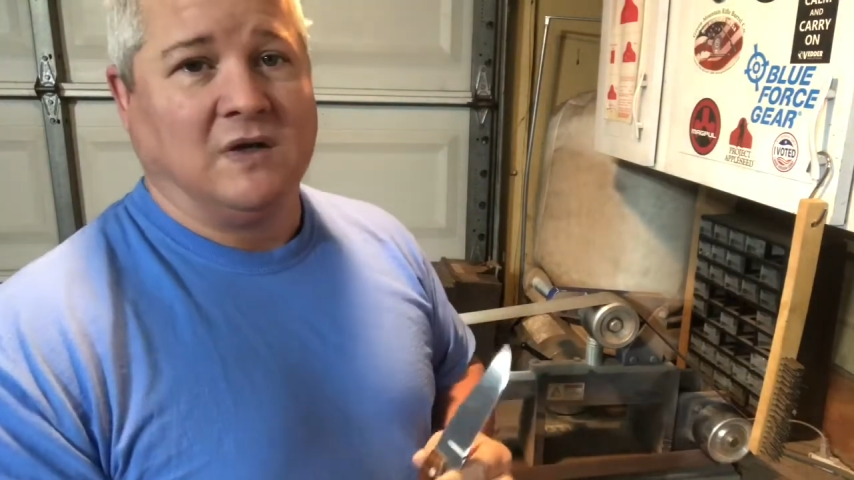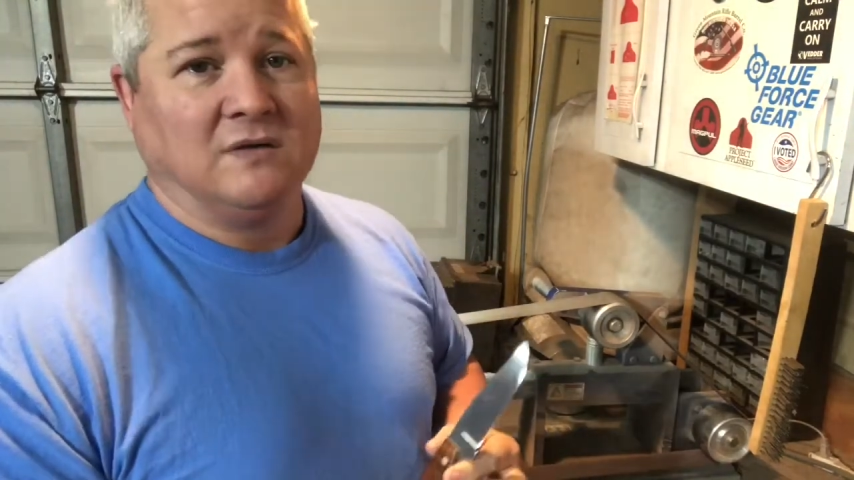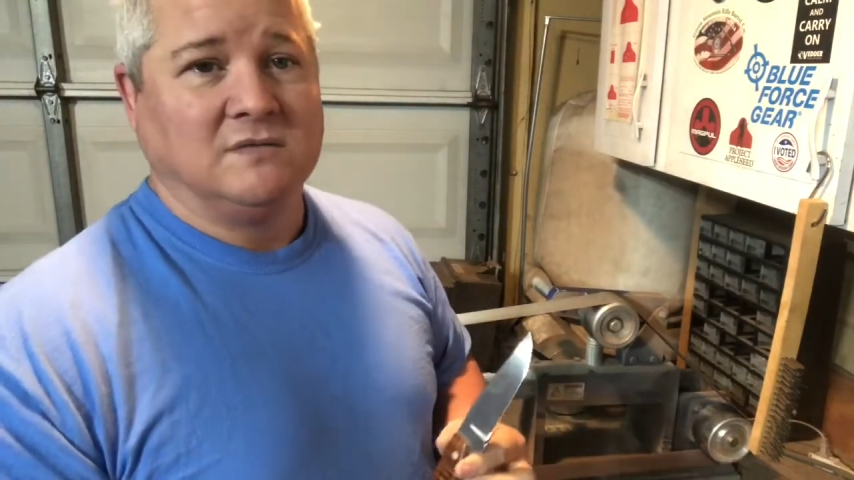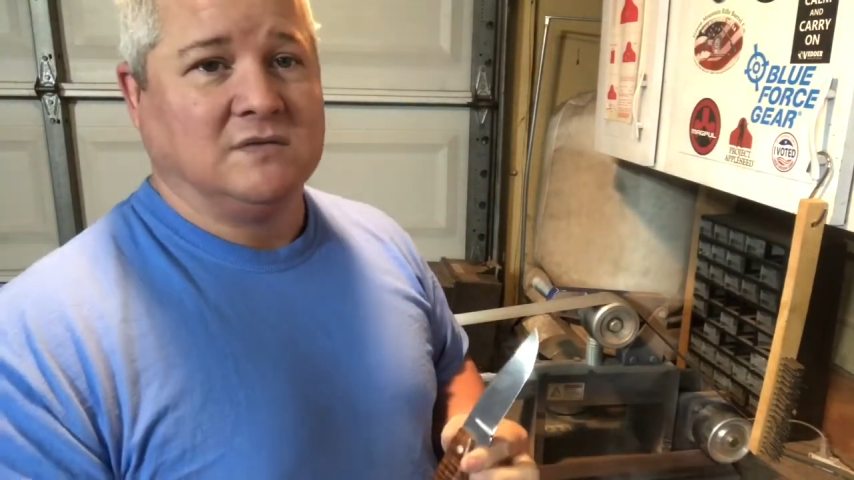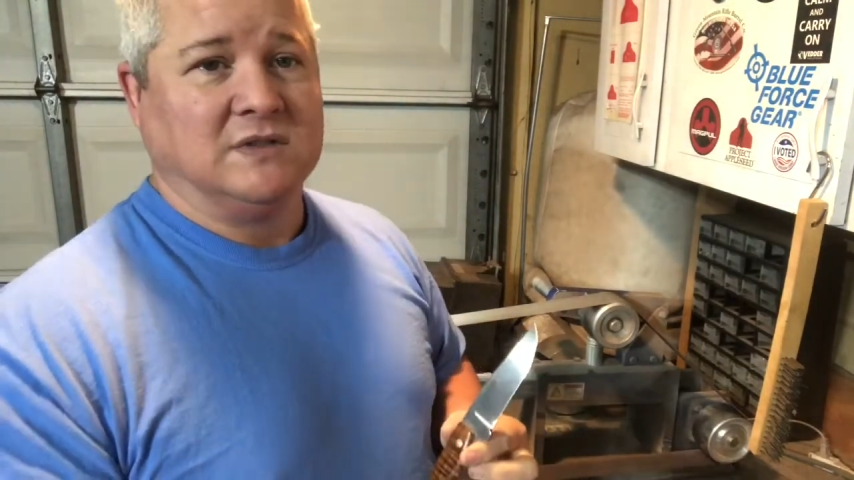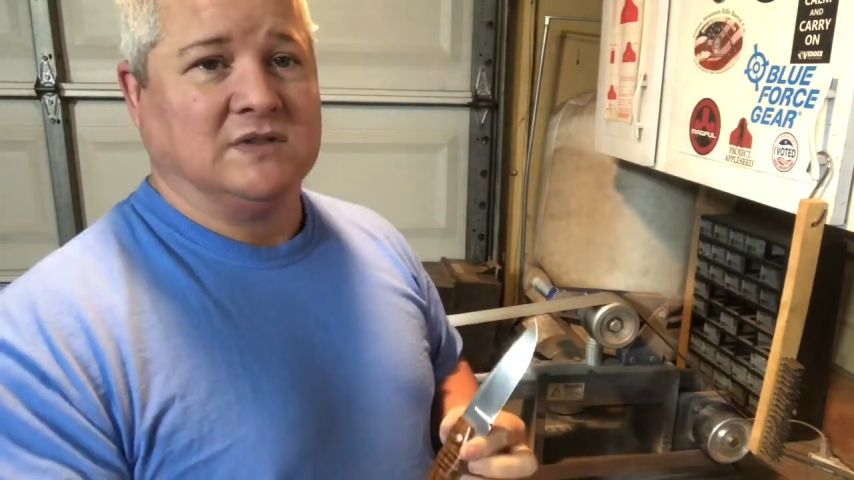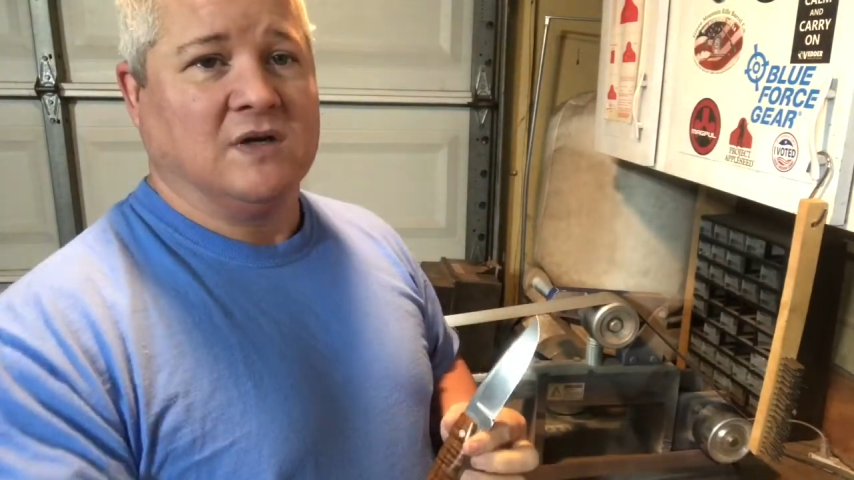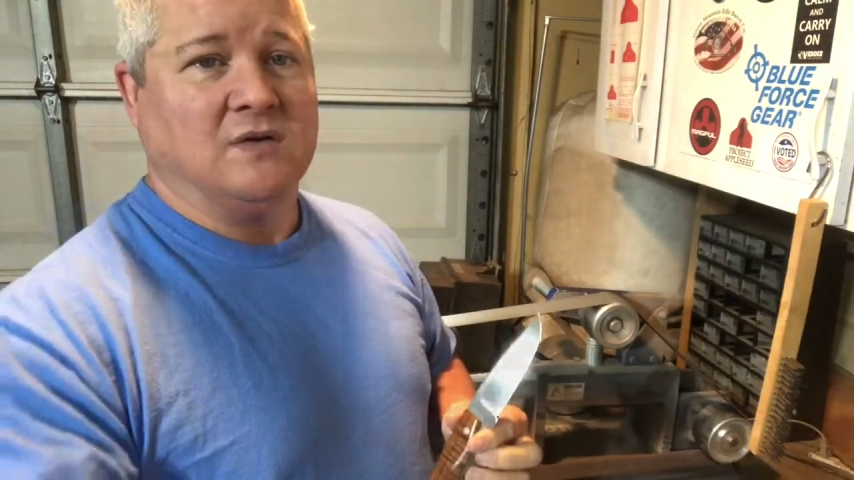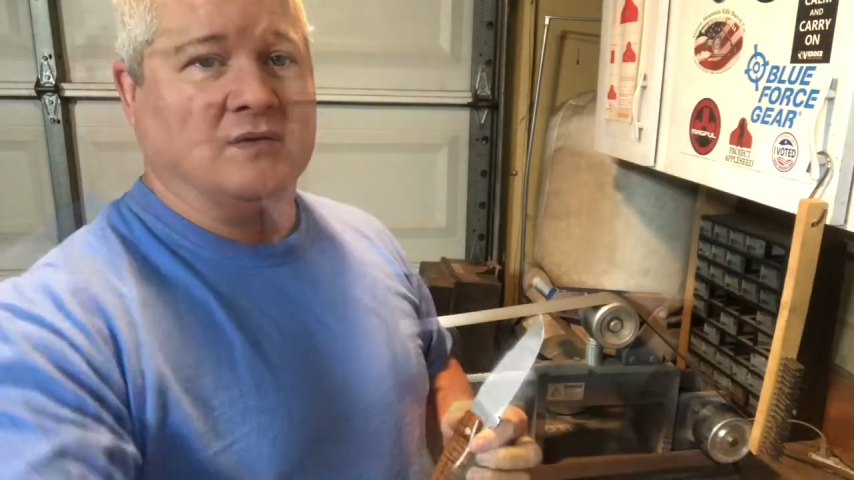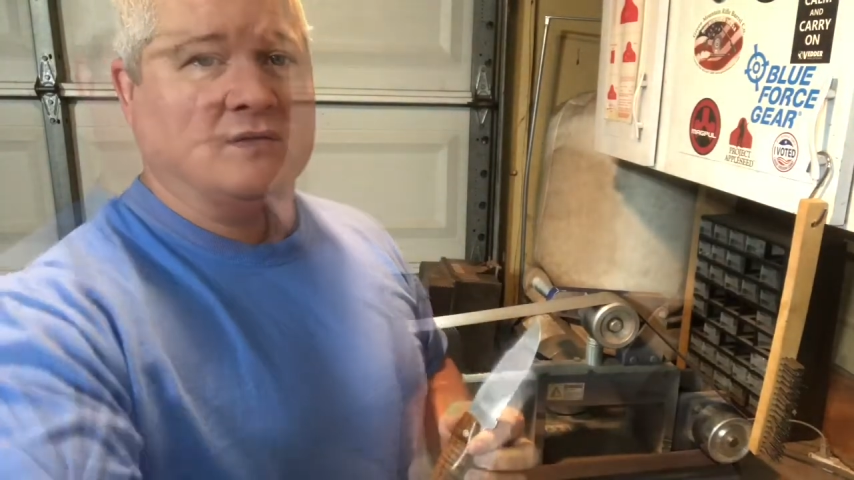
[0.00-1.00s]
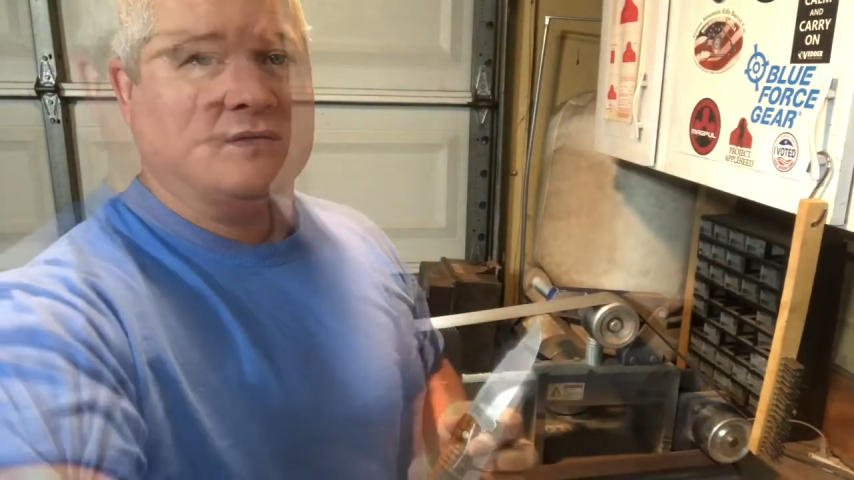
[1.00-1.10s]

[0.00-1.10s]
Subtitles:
know, just don't.